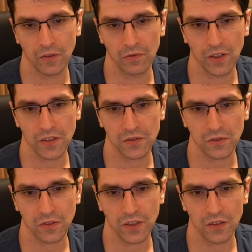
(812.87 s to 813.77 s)
A very
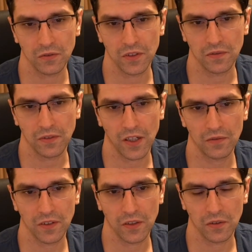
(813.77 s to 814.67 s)
strong knight on
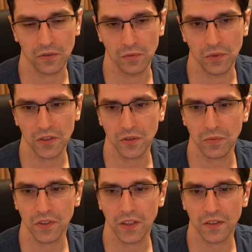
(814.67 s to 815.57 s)
e5. Now the
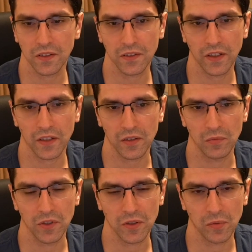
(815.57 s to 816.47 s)
bishop is under attack. The
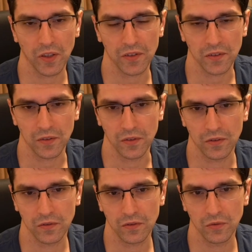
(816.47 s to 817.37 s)
bishop has to
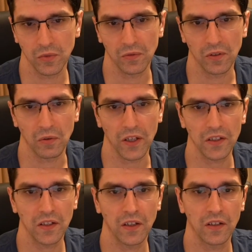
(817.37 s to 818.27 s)
move away.
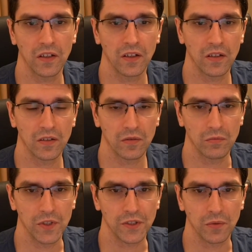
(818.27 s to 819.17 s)

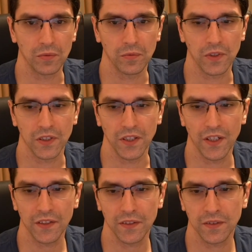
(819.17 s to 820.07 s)
Bishop
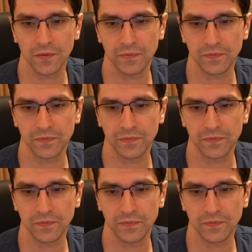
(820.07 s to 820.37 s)
e8.